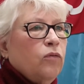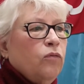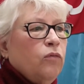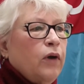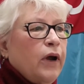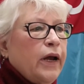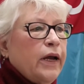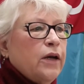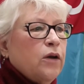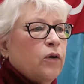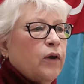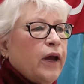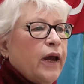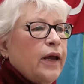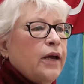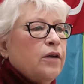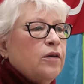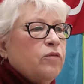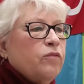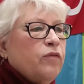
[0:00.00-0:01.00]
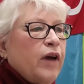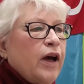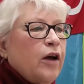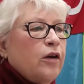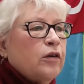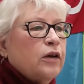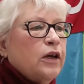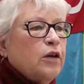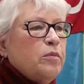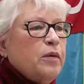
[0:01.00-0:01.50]
Right. Okay.
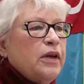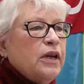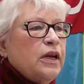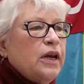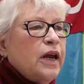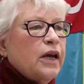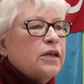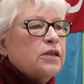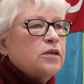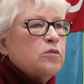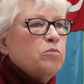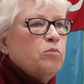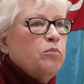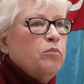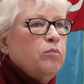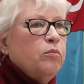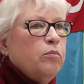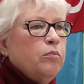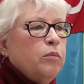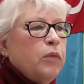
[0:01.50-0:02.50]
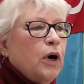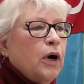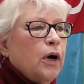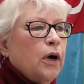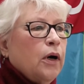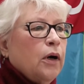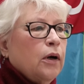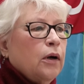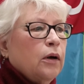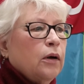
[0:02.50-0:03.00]
Val, give me the next
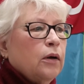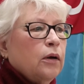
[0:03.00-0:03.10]
bar.